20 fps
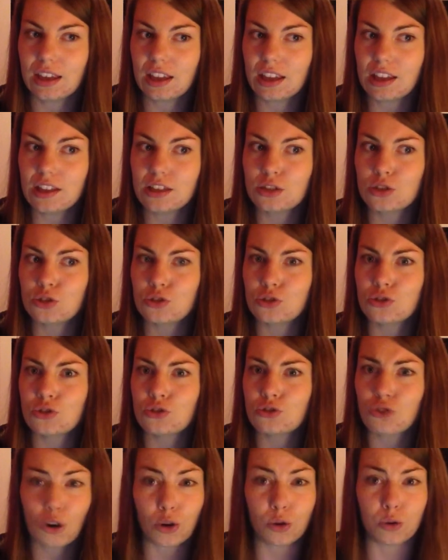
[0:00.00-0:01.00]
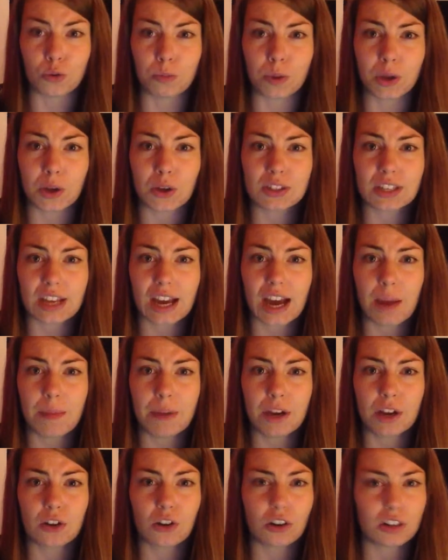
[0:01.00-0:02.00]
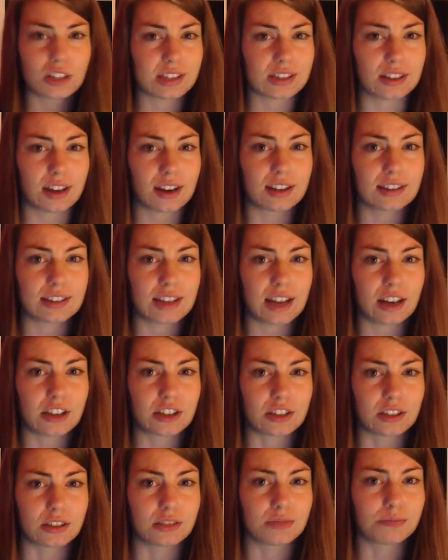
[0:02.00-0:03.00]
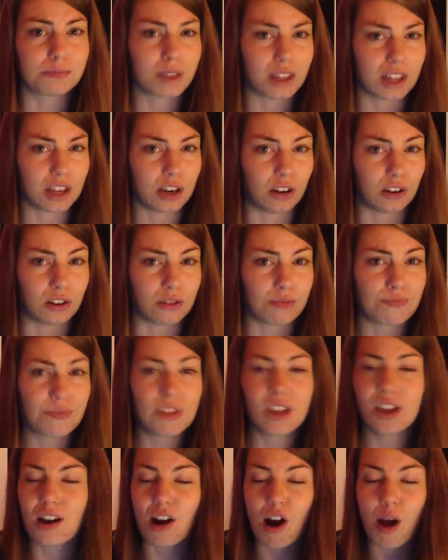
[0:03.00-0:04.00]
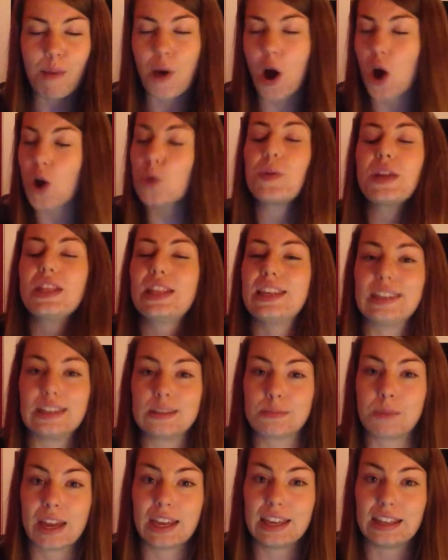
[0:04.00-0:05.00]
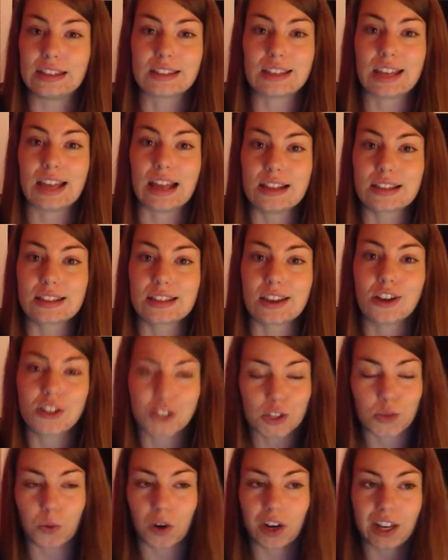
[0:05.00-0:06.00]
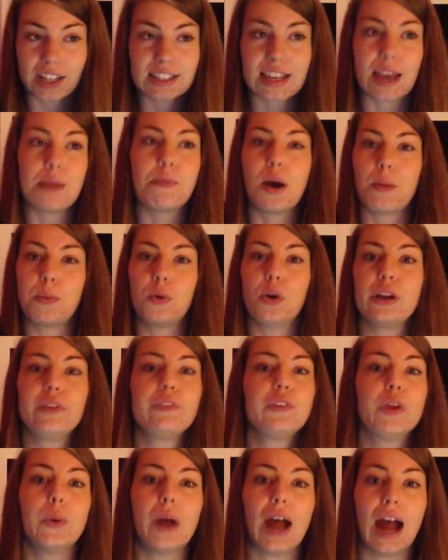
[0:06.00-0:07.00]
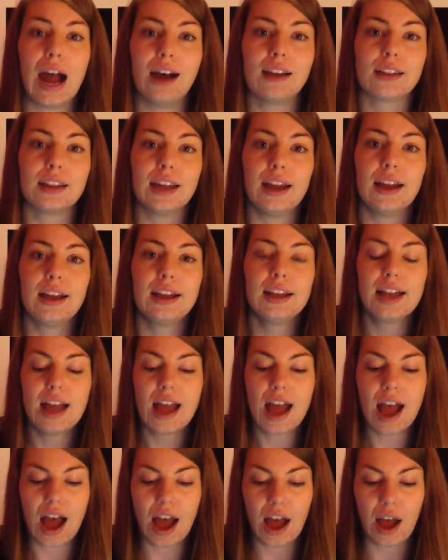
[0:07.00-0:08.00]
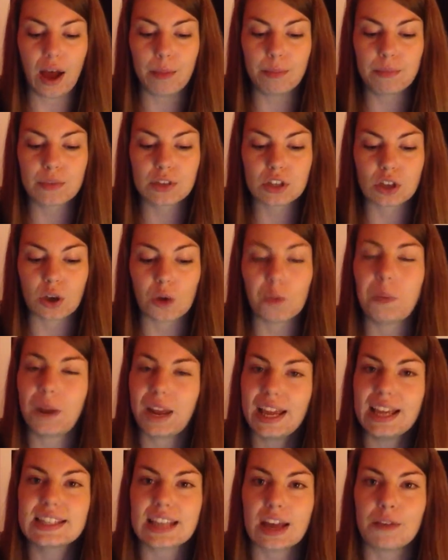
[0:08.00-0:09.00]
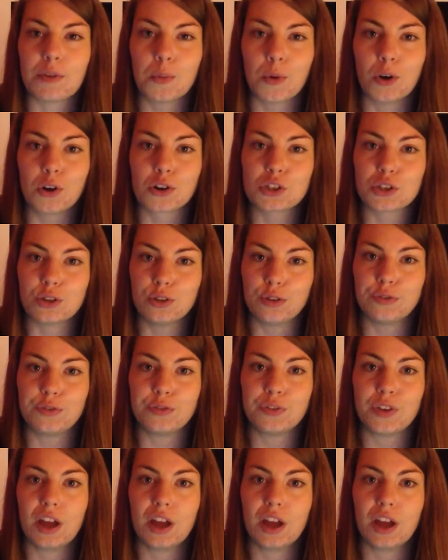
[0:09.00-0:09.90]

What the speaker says: it's true, because they're coming across as unintelligent, but they're not. I'm hoping this is making sense. I just wanted to get my point of view out there. So please have a watch of